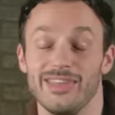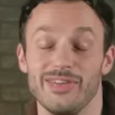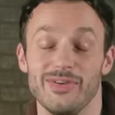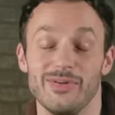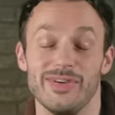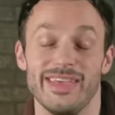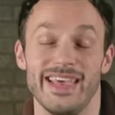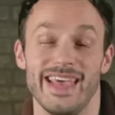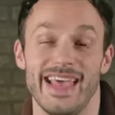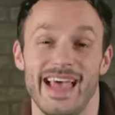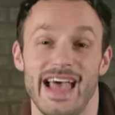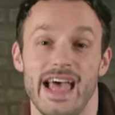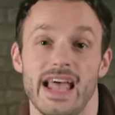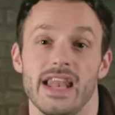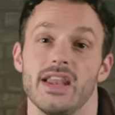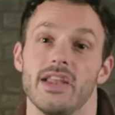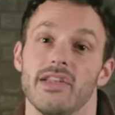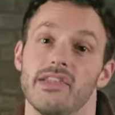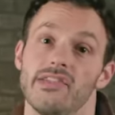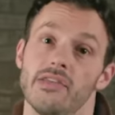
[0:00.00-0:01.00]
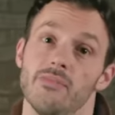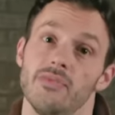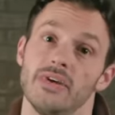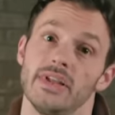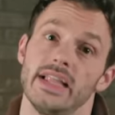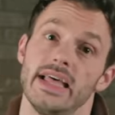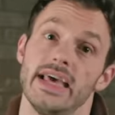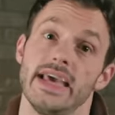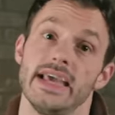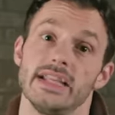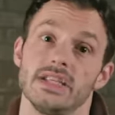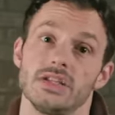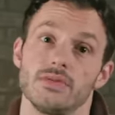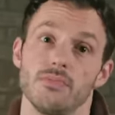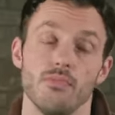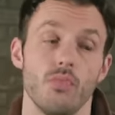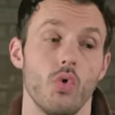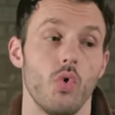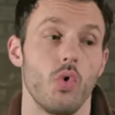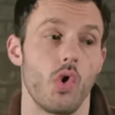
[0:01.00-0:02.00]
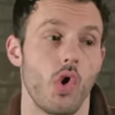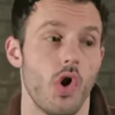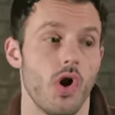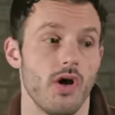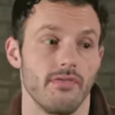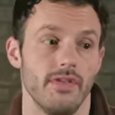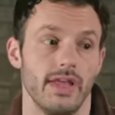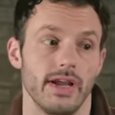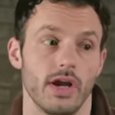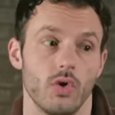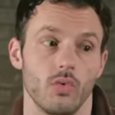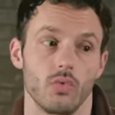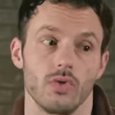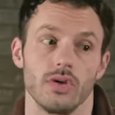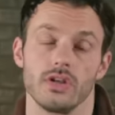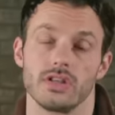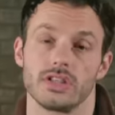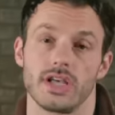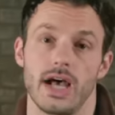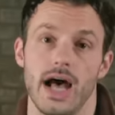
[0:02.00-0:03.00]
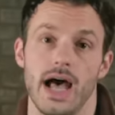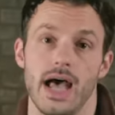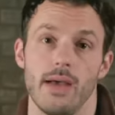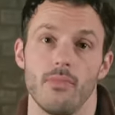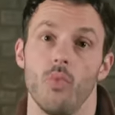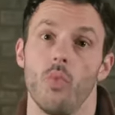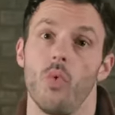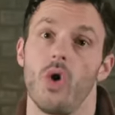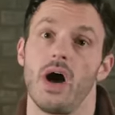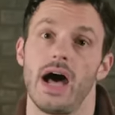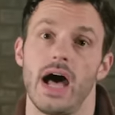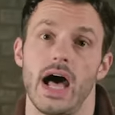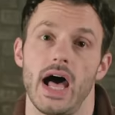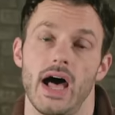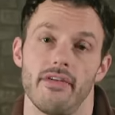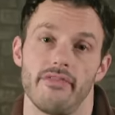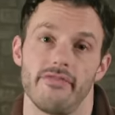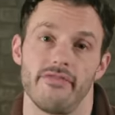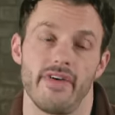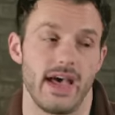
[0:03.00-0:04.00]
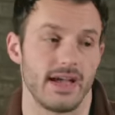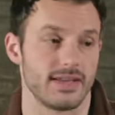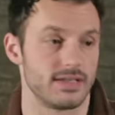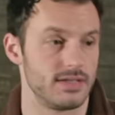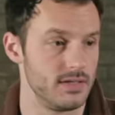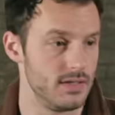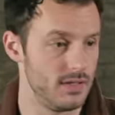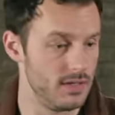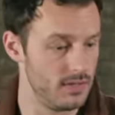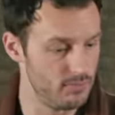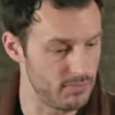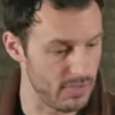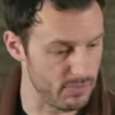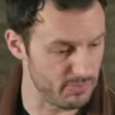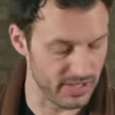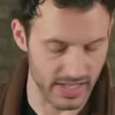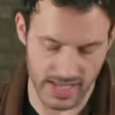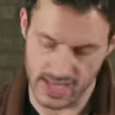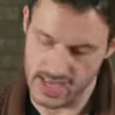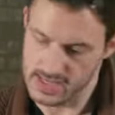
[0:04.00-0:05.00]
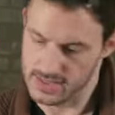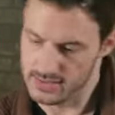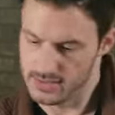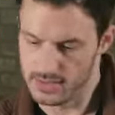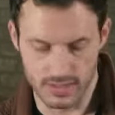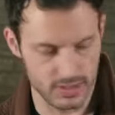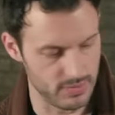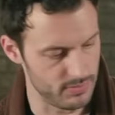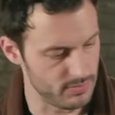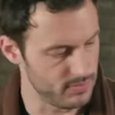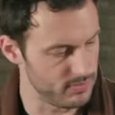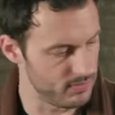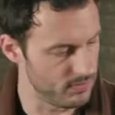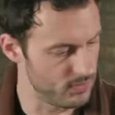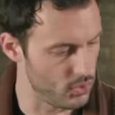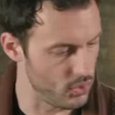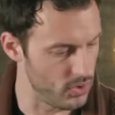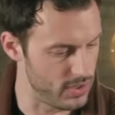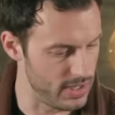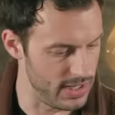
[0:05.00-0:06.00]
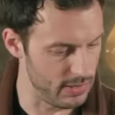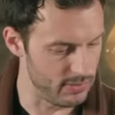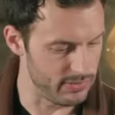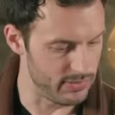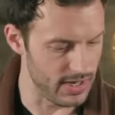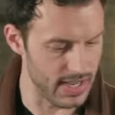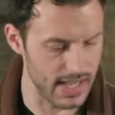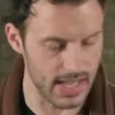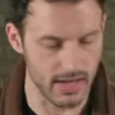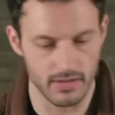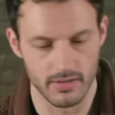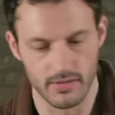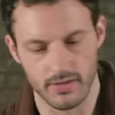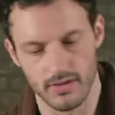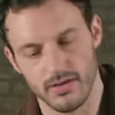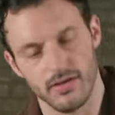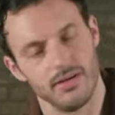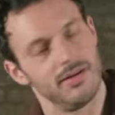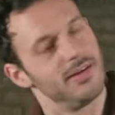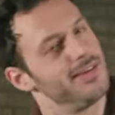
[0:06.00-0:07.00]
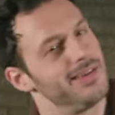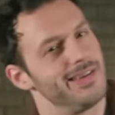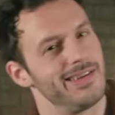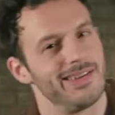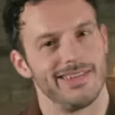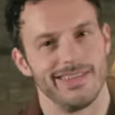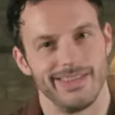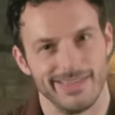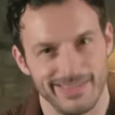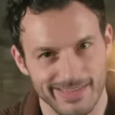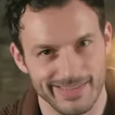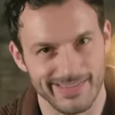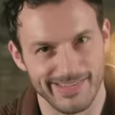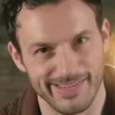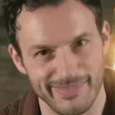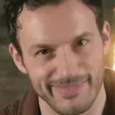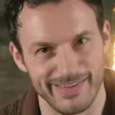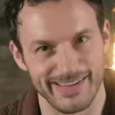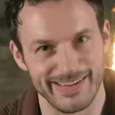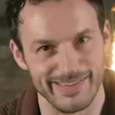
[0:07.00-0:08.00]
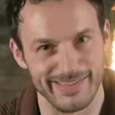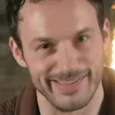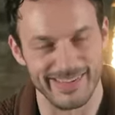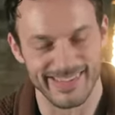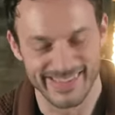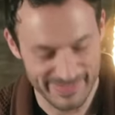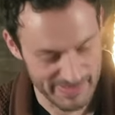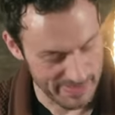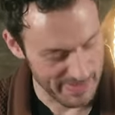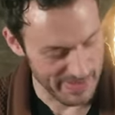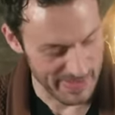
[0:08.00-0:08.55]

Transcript: you can simulate more of like a real-time wah effect by playing and coordinating with your hand. Let's see if I can do this.